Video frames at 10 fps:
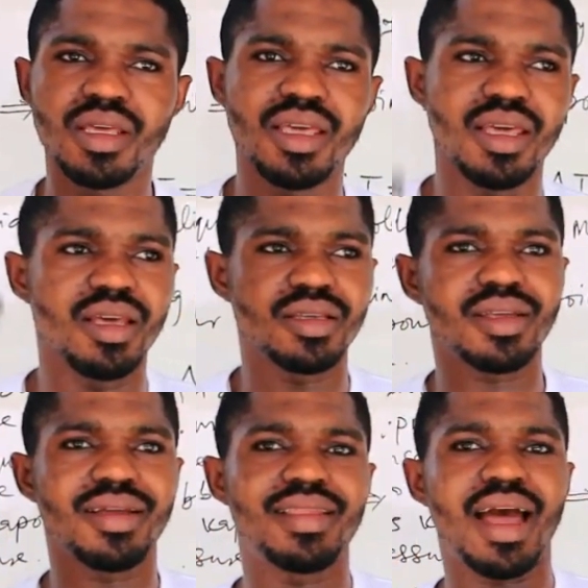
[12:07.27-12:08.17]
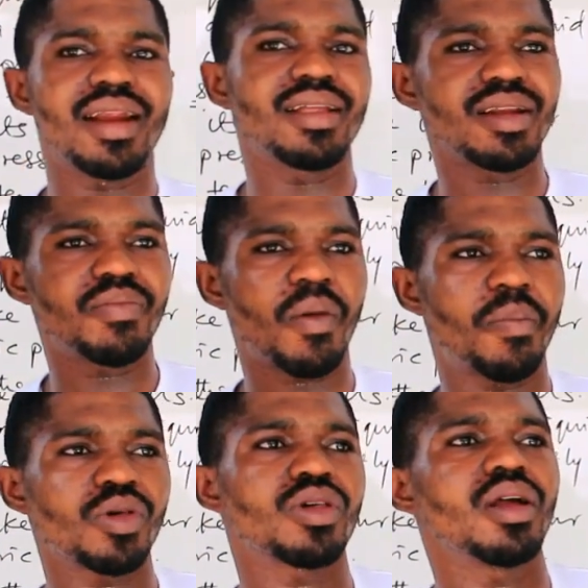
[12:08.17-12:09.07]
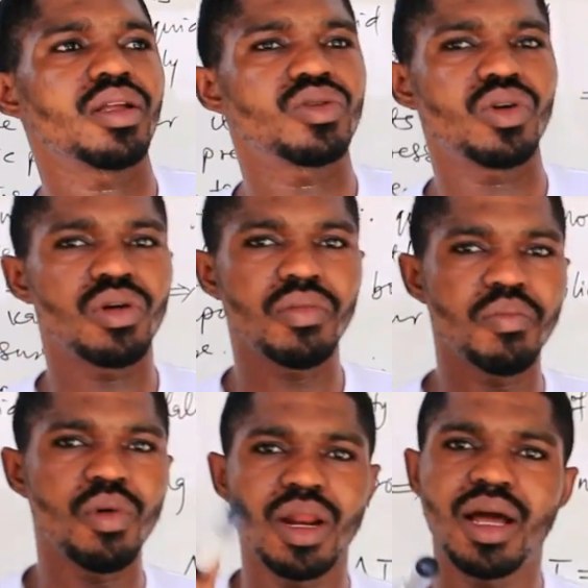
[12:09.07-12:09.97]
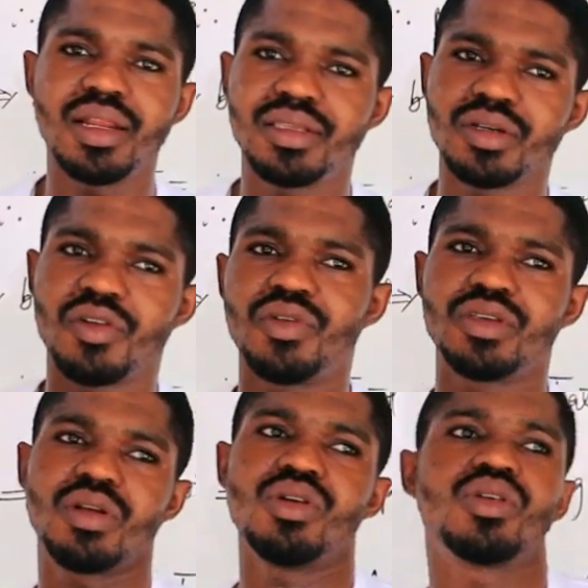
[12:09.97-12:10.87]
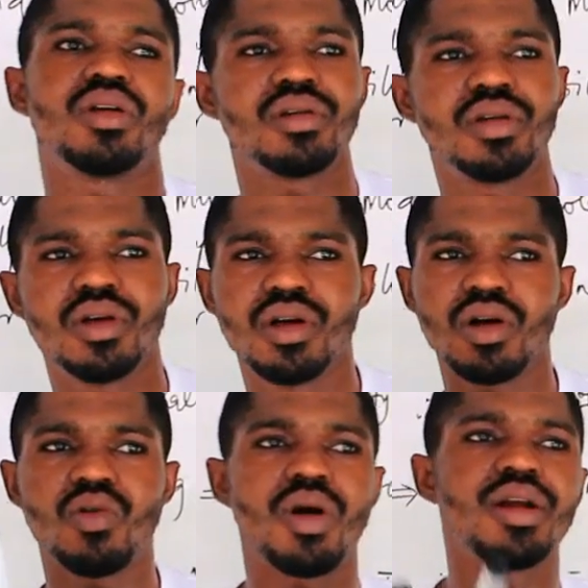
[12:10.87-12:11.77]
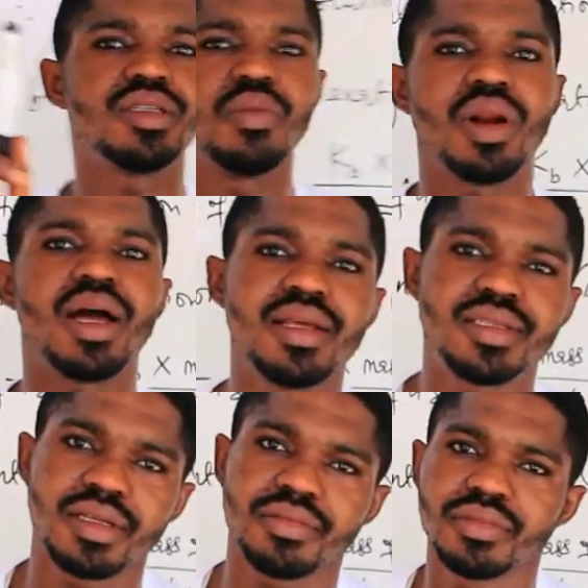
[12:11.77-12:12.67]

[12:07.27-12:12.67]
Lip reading: is directly proportional to molality of a solution. What is molality?